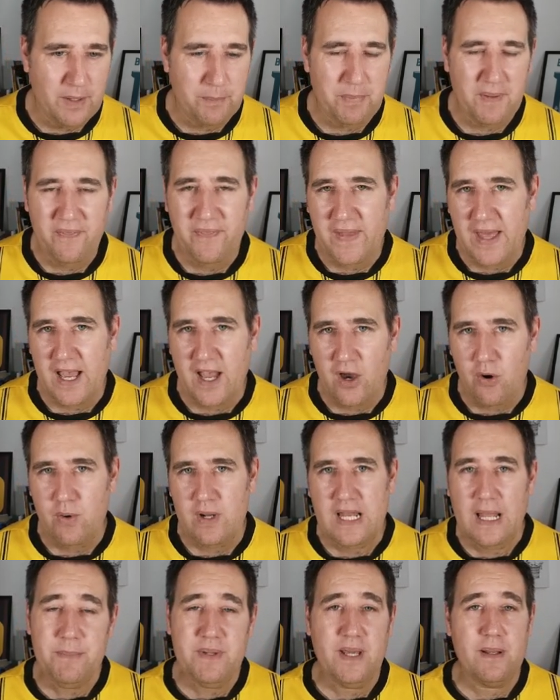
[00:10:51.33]
But now,
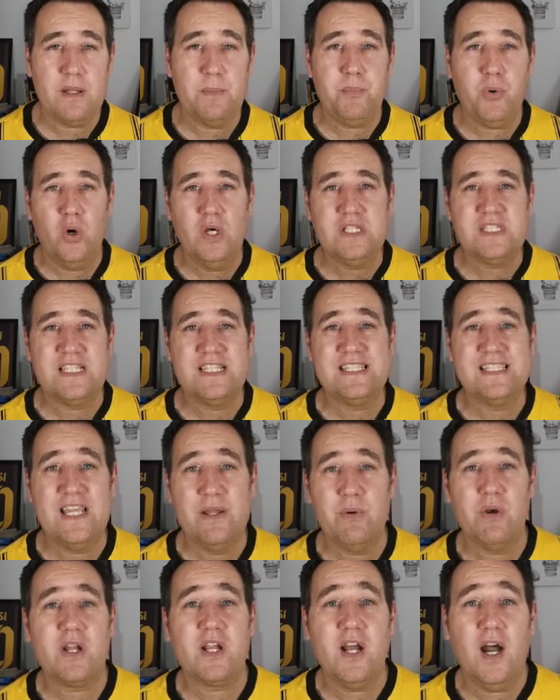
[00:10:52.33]
let me out the points and see
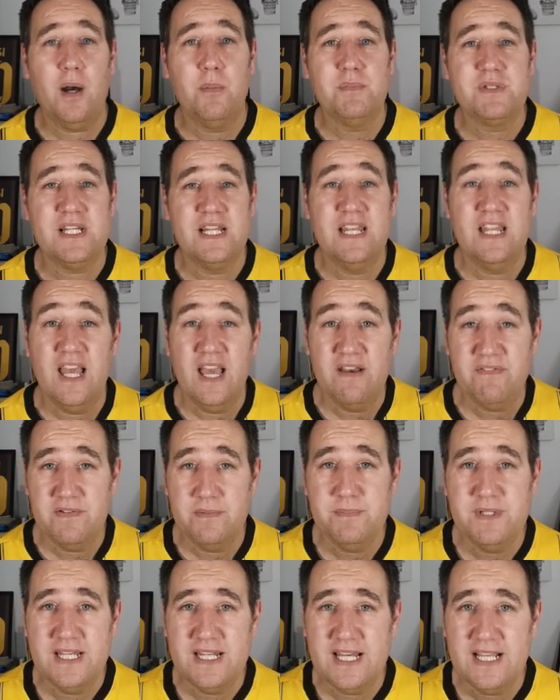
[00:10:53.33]
where it comes in the
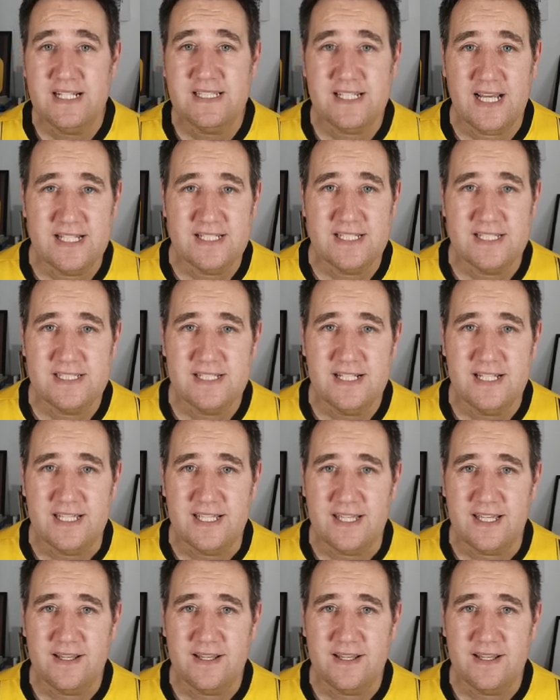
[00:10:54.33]
FMDNA tactic, doesn't it?